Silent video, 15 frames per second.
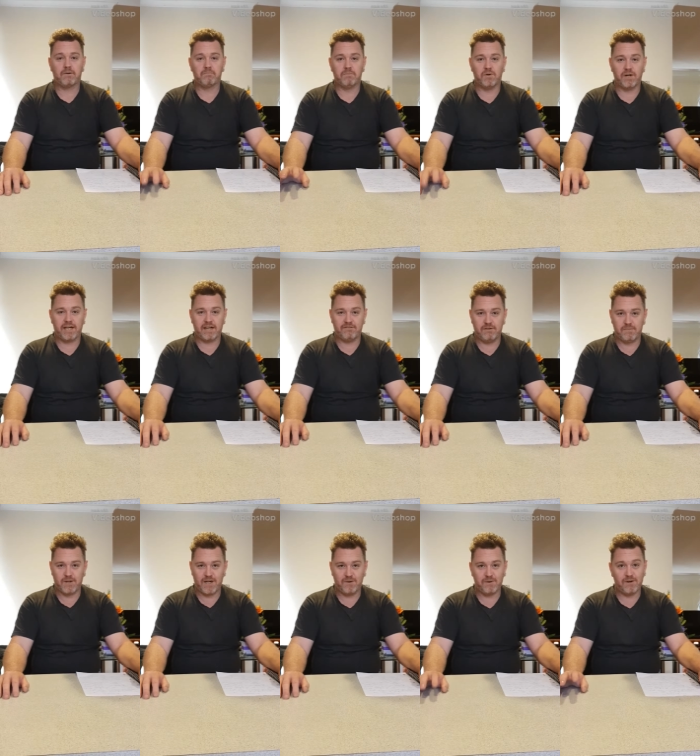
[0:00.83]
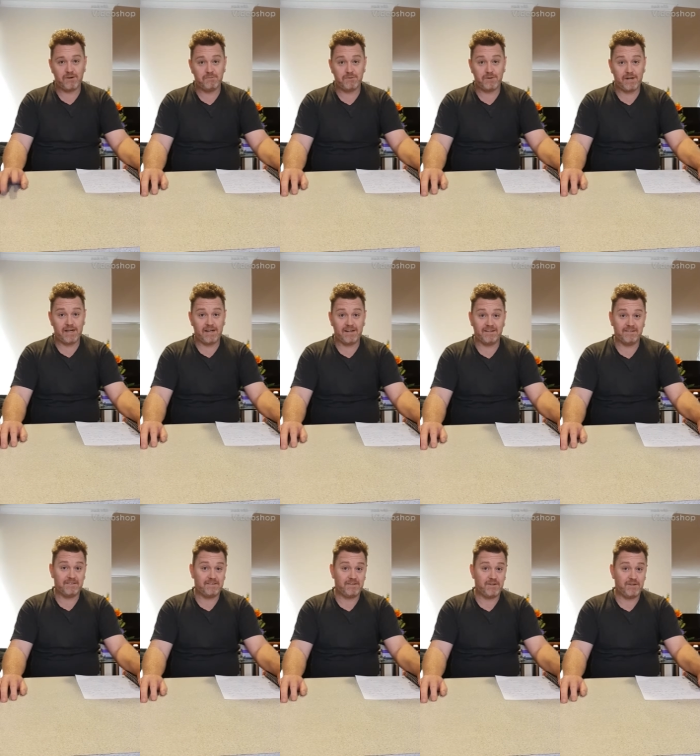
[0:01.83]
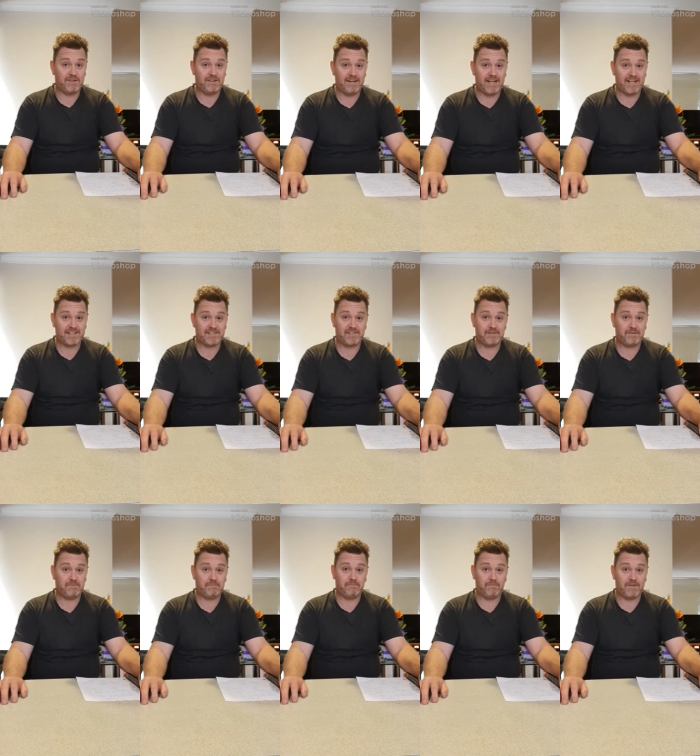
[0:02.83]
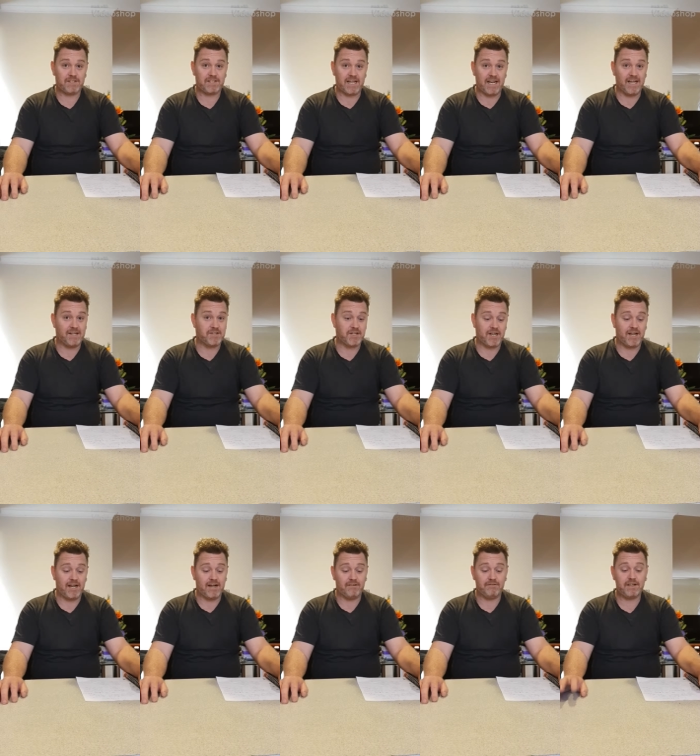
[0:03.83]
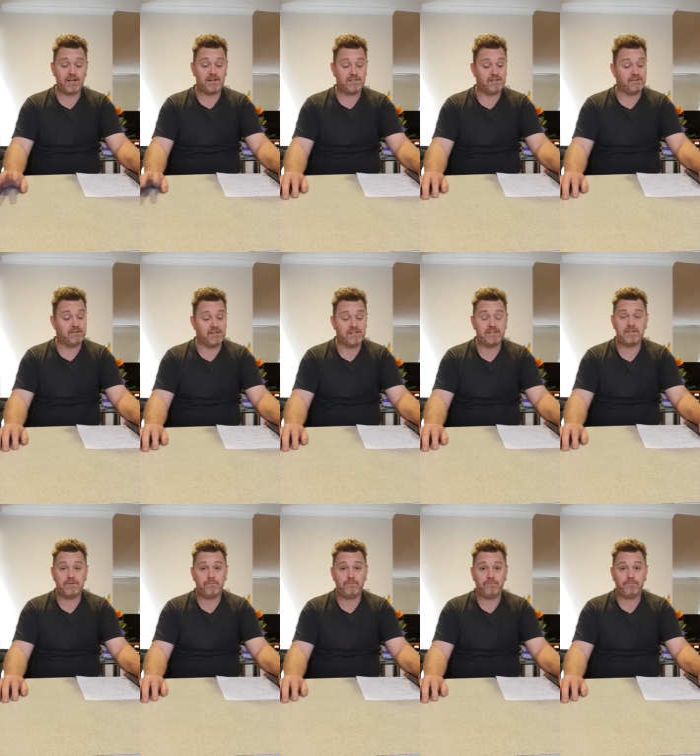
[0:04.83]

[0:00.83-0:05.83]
Morning everybody, welcome to our next stage in our video series.